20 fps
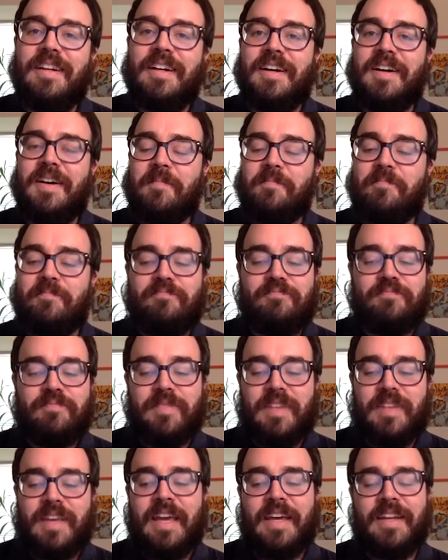Um,
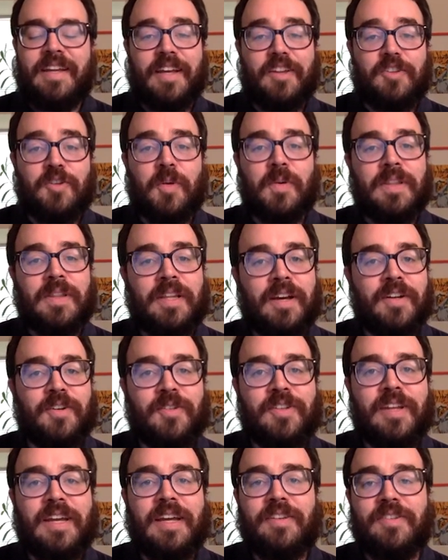again, I can totally
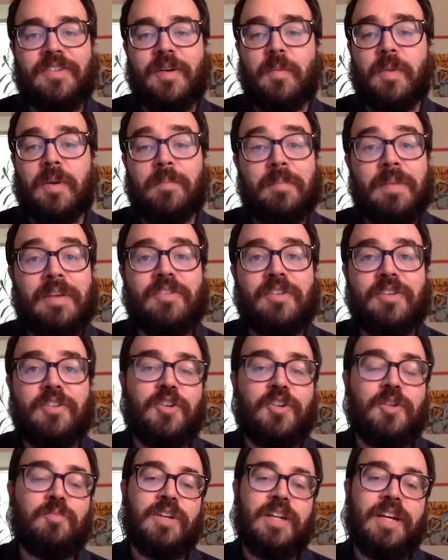understand someone
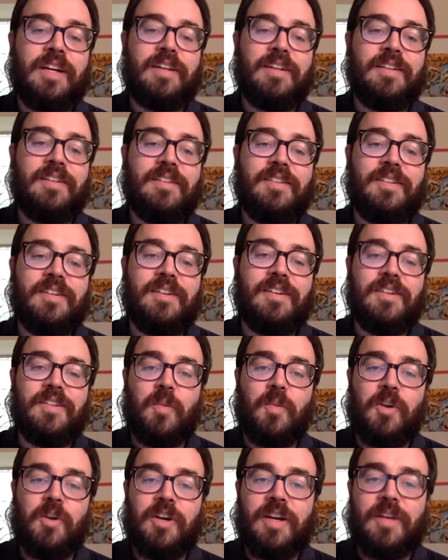misinterpreting the,
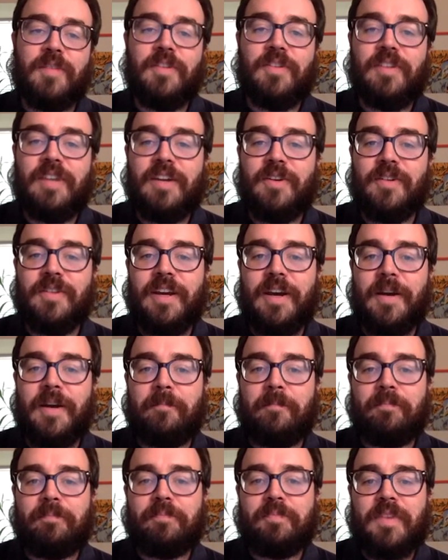the wording of the standard
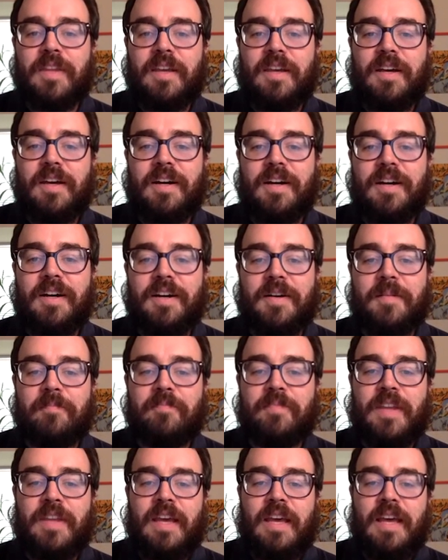there.
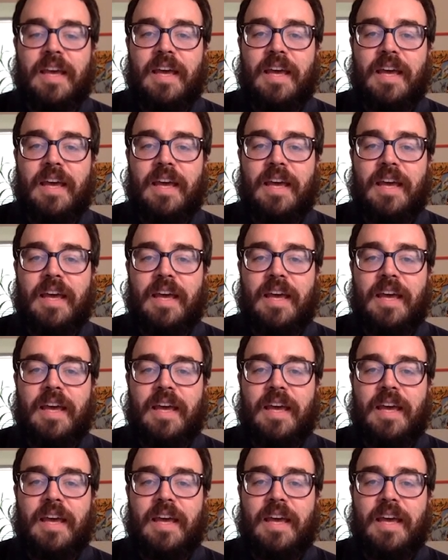Um,